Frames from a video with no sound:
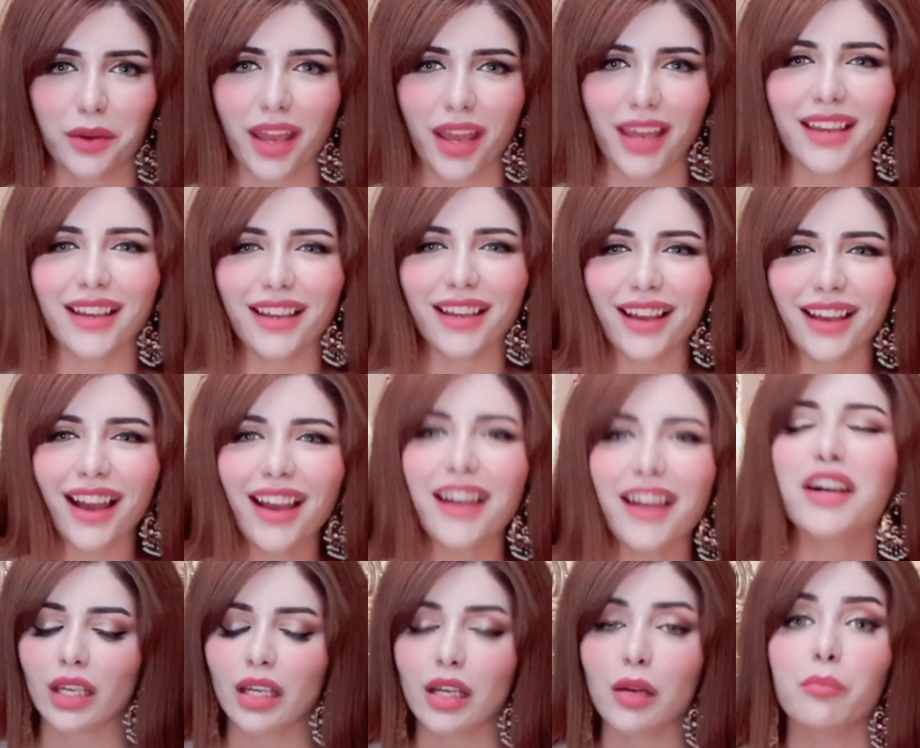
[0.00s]
okay?
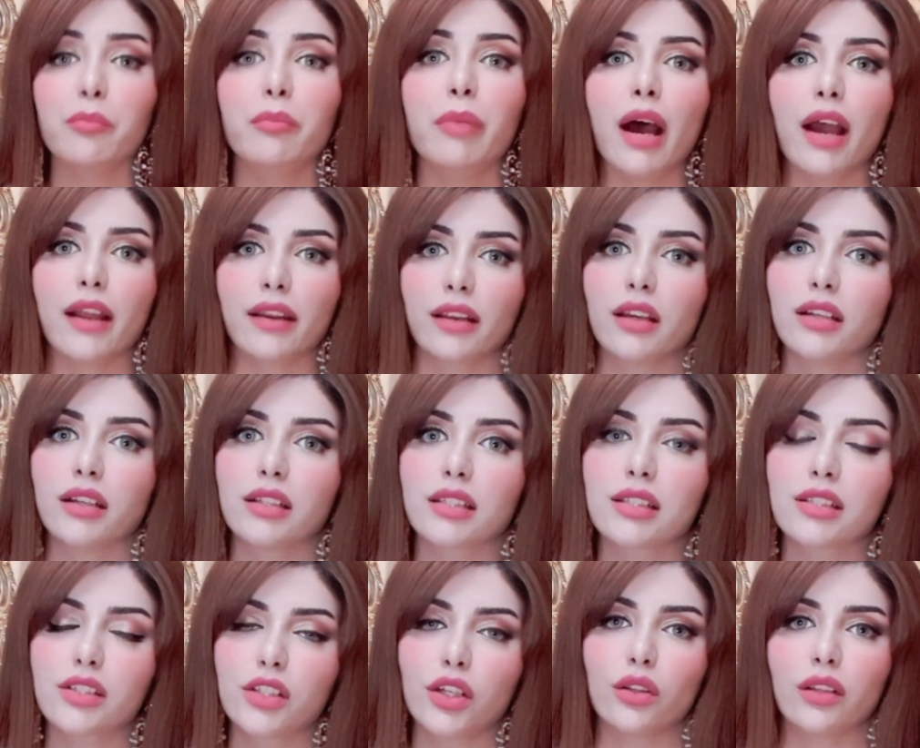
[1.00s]
But
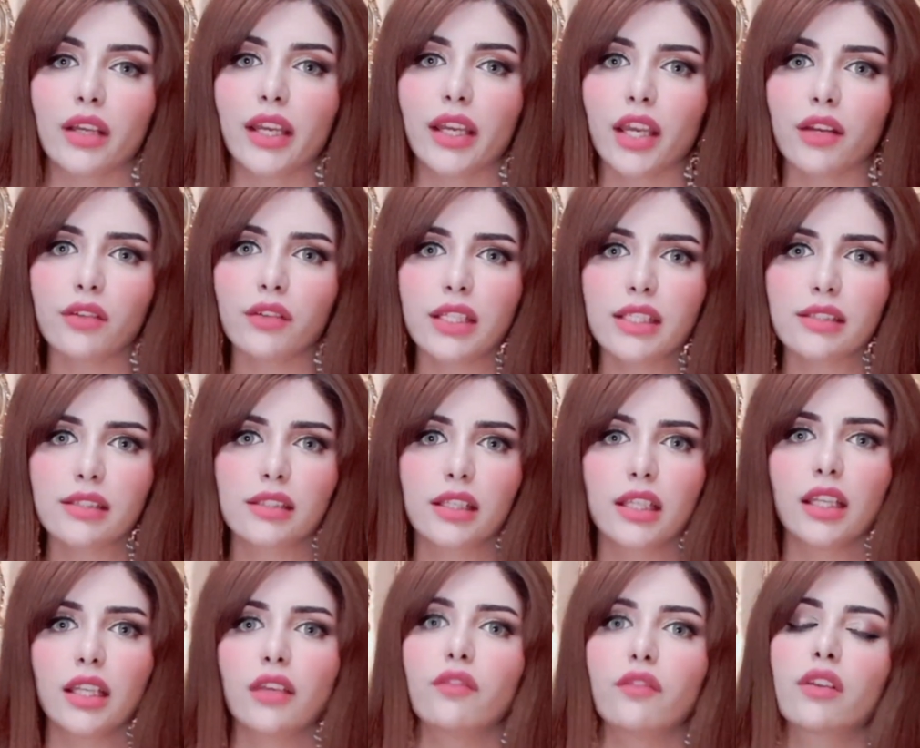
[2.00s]
still, Aries
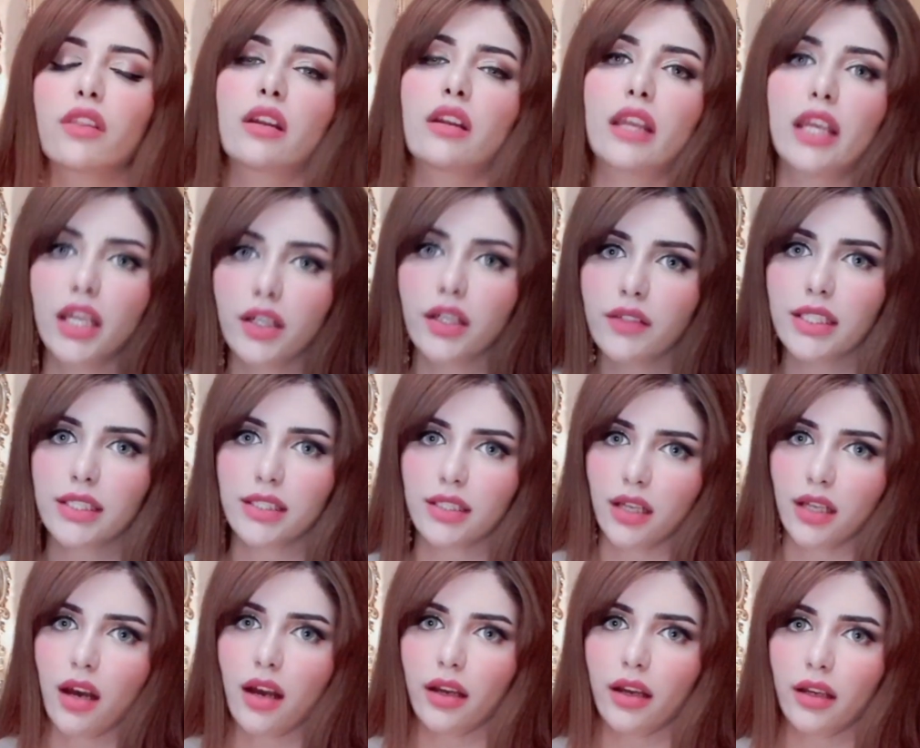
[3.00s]
dealing with an Aries
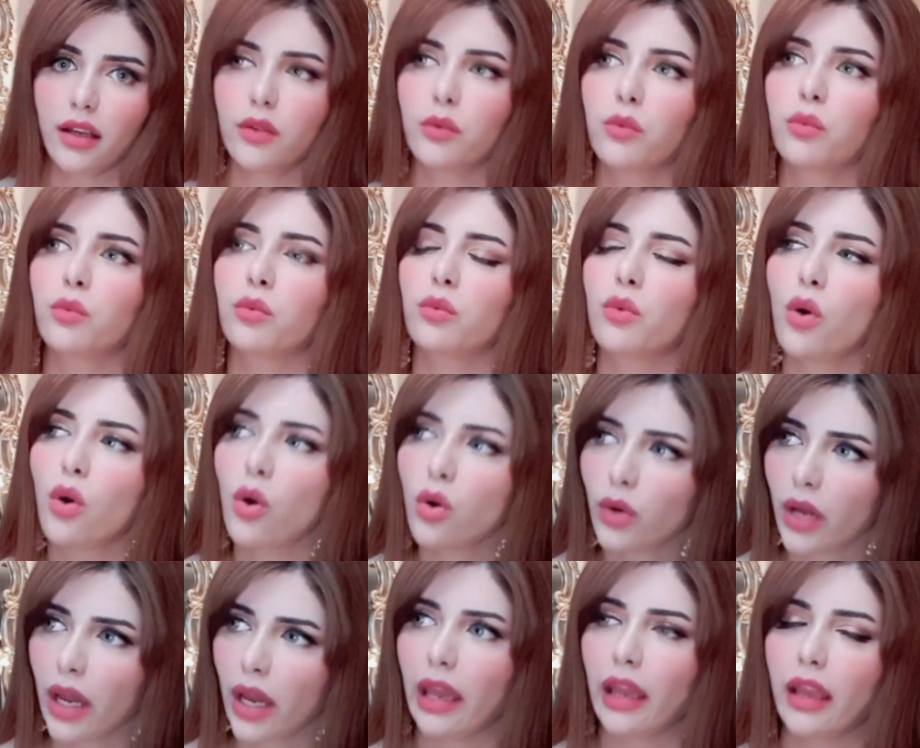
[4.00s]
guy,
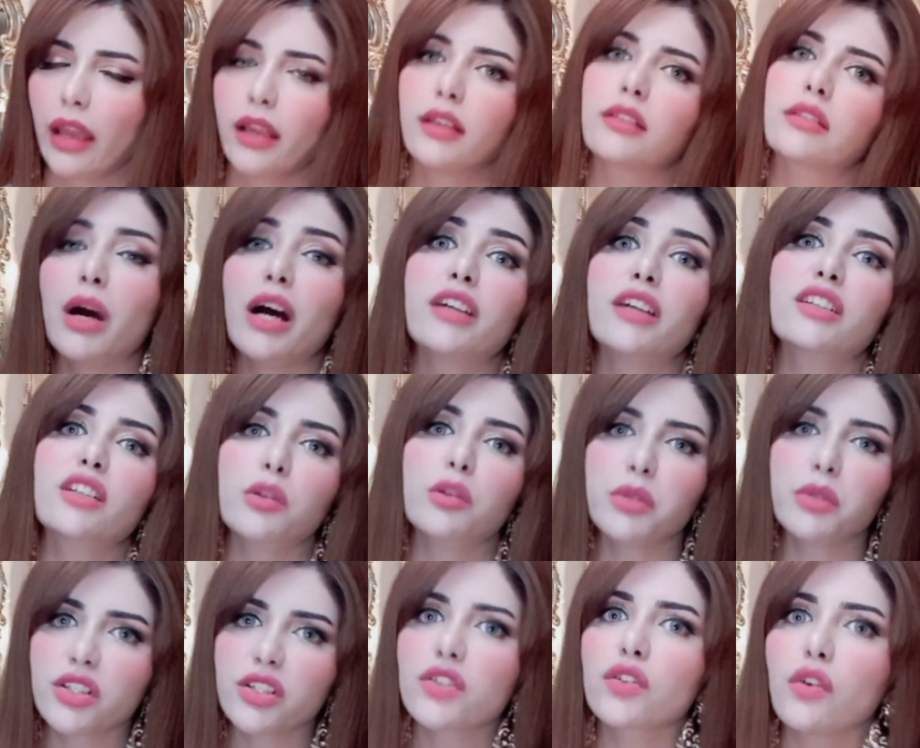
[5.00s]
okay. Well, you know
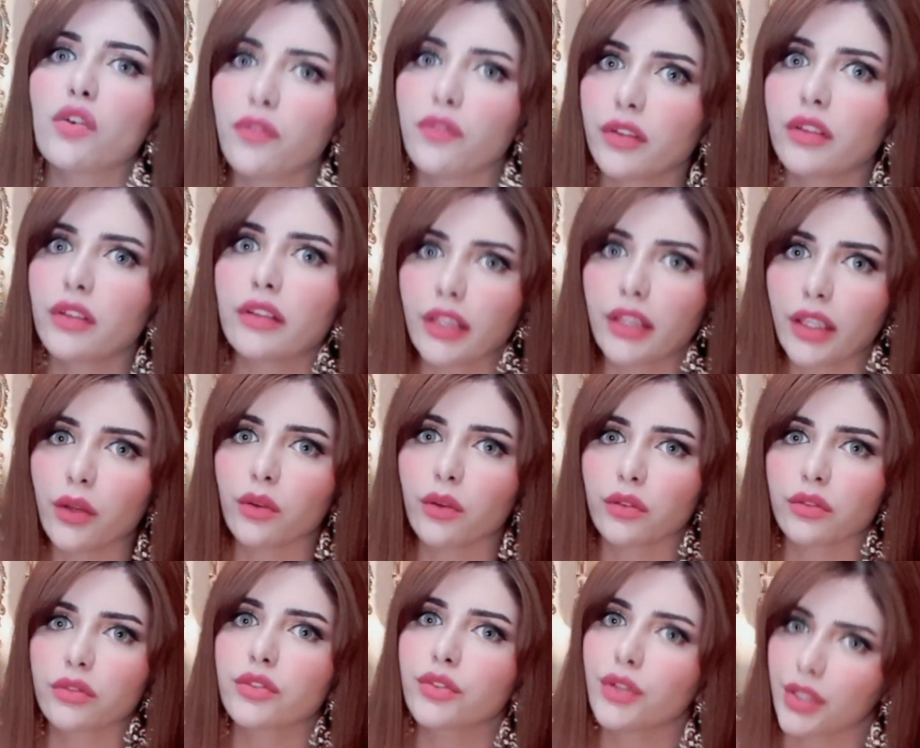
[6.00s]
what, just go for the
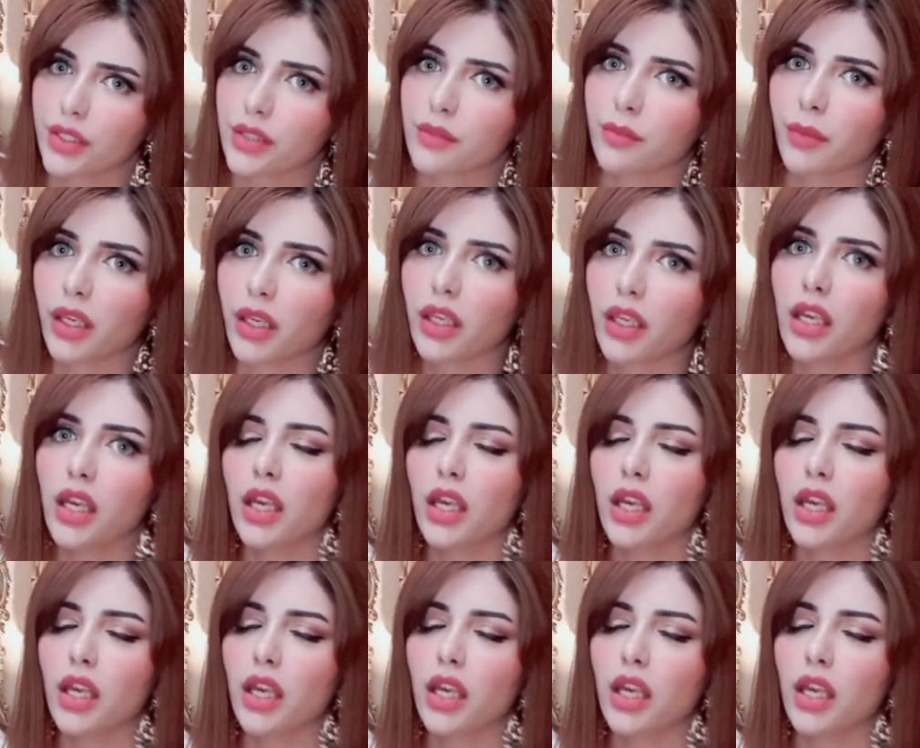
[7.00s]
Leo, trust me.